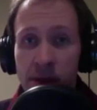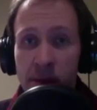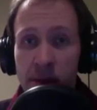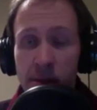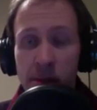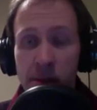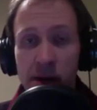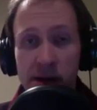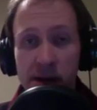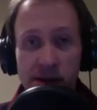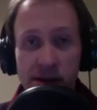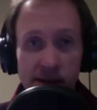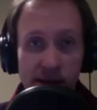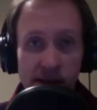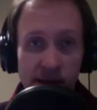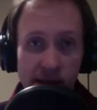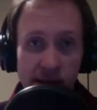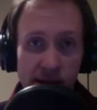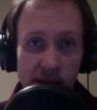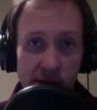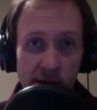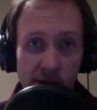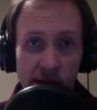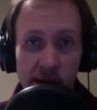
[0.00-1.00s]
But
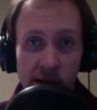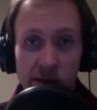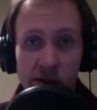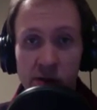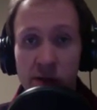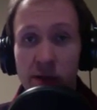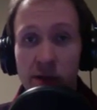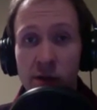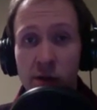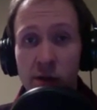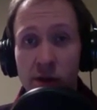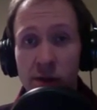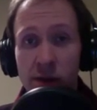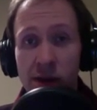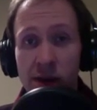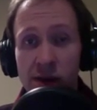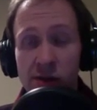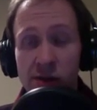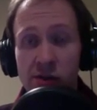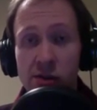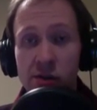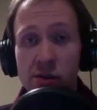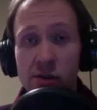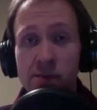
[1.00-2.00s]
okay, so if you want to make
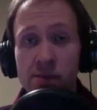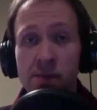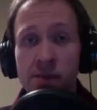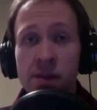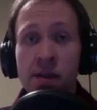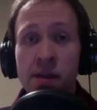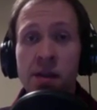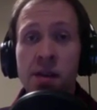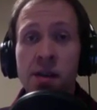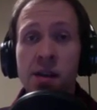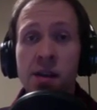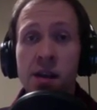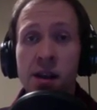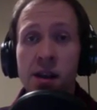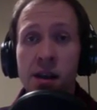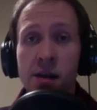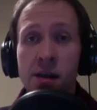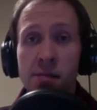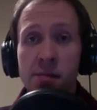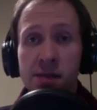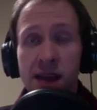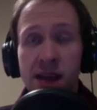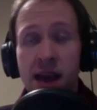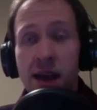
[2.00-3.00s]
sure
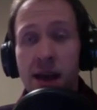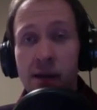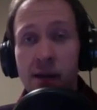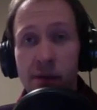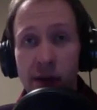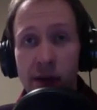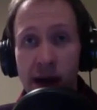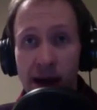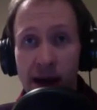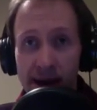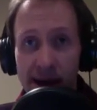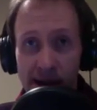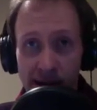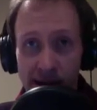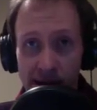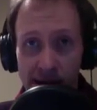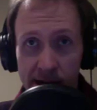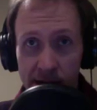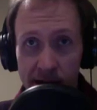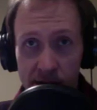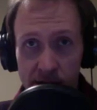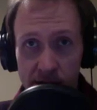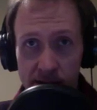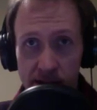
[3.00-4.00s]
to have iodine
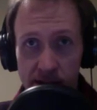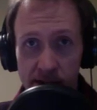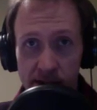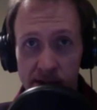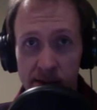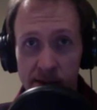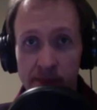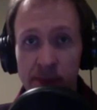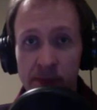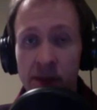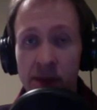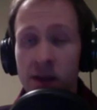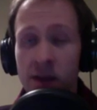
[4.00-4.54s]
in your system,